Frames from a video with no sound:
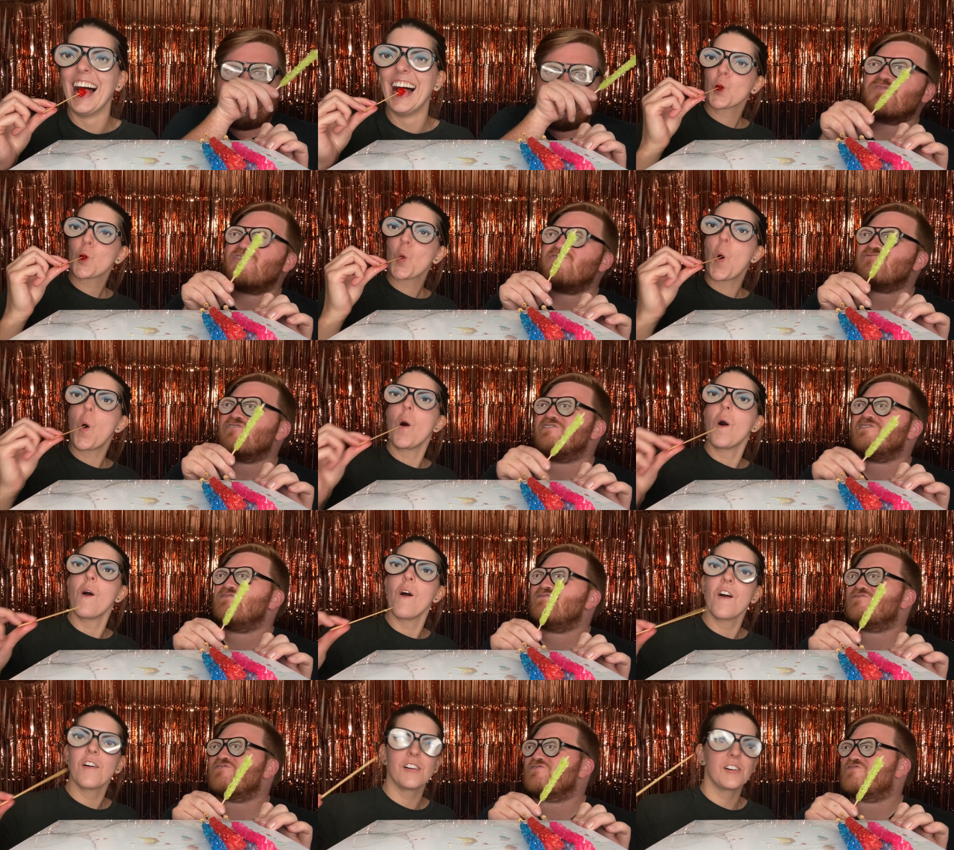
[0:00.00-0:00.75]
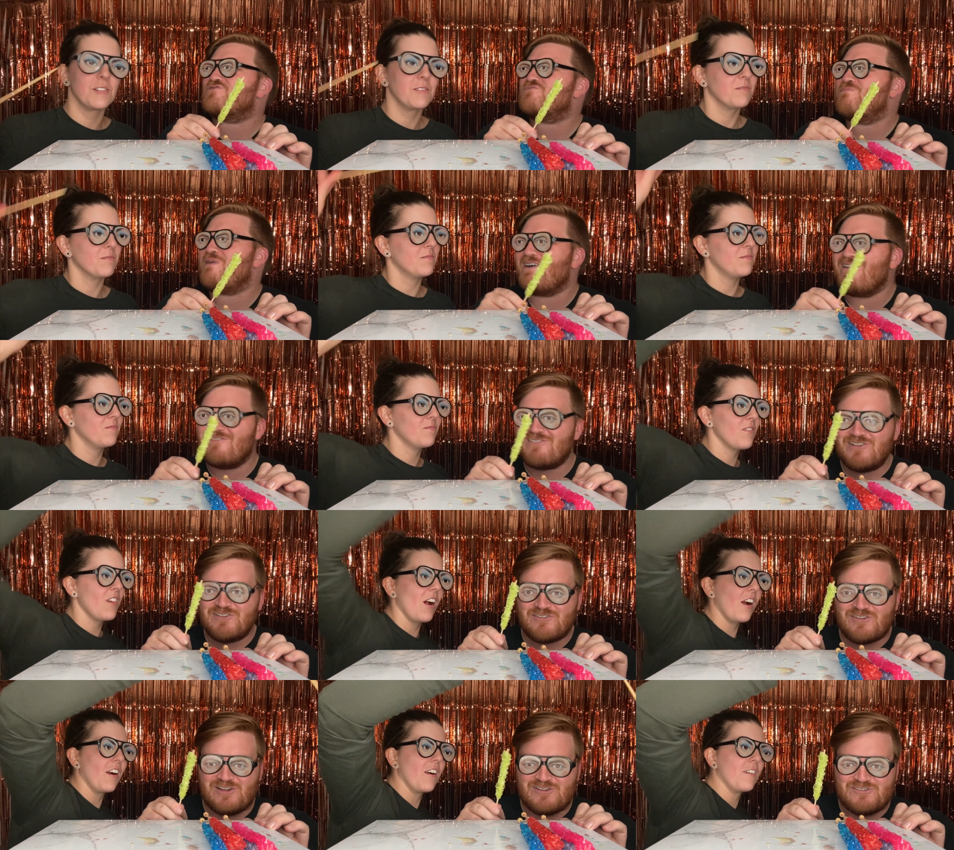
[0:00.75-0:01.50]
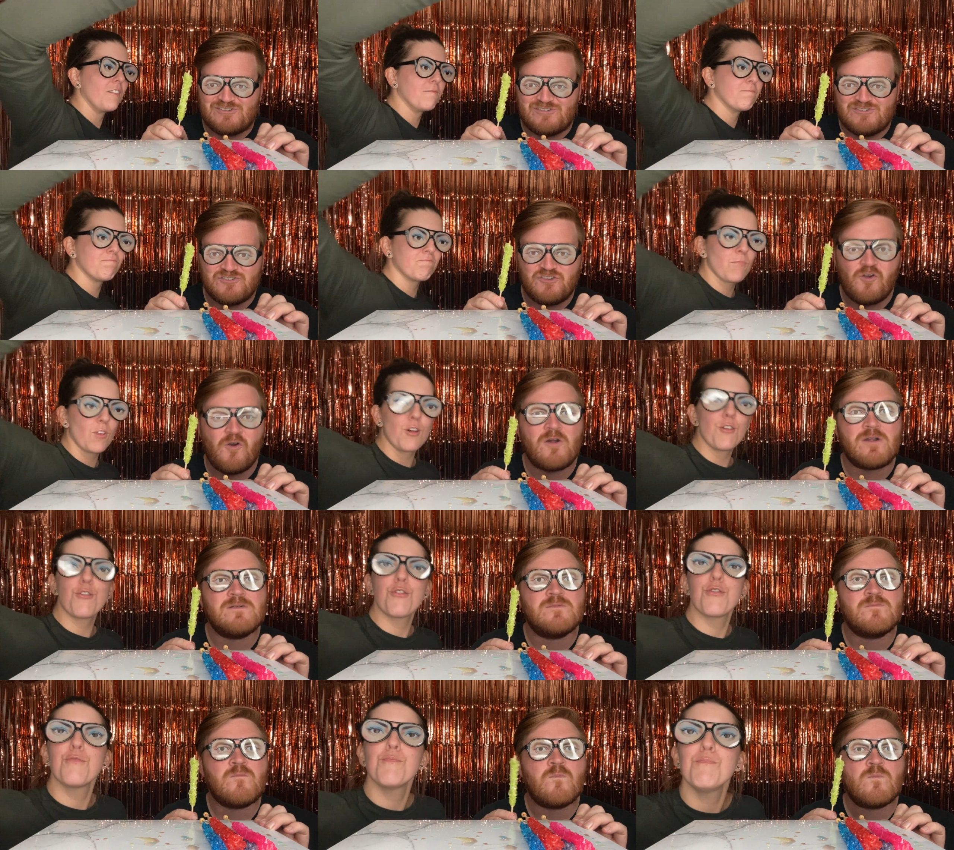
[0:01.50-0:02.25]
Speaker 1: Turns out it was a spicy sausage.
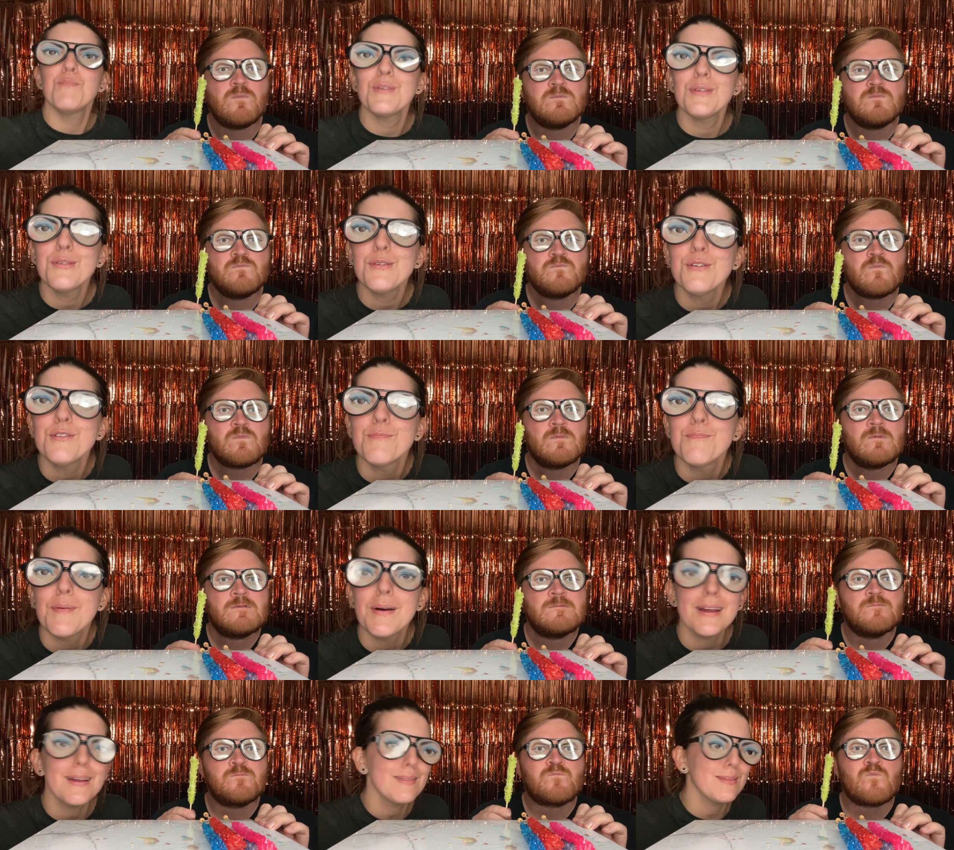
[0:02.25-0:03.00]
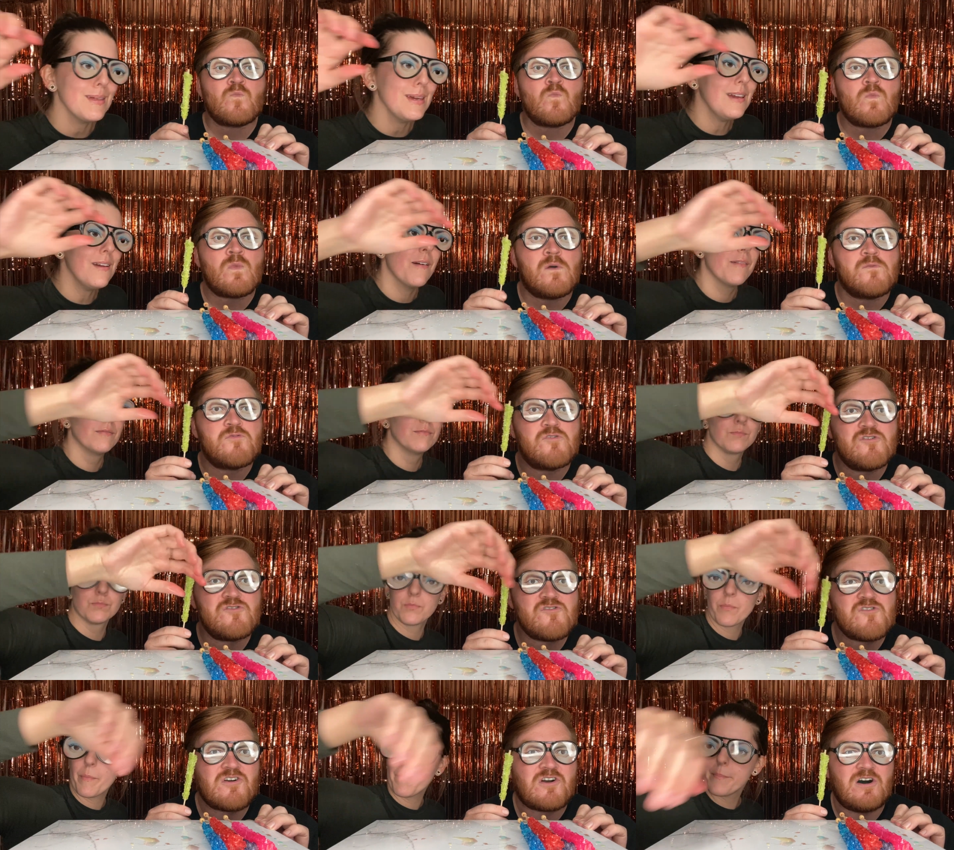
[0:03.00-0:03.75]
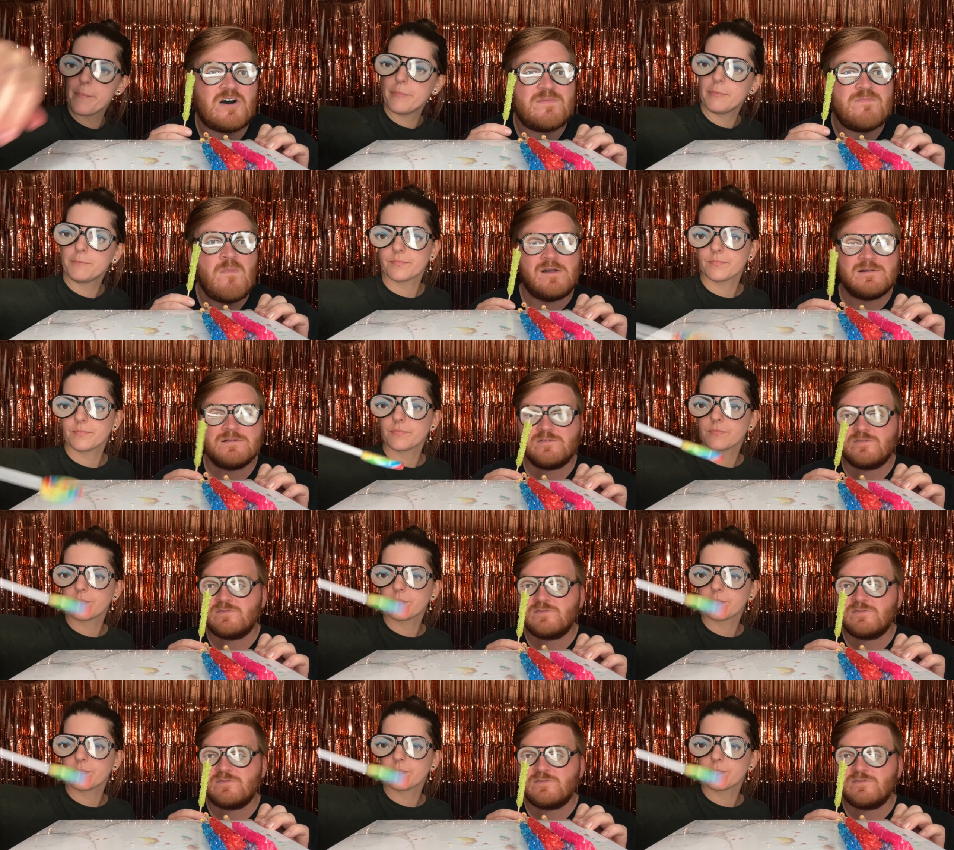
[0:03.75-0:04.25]
Spicy, spicy? These are good.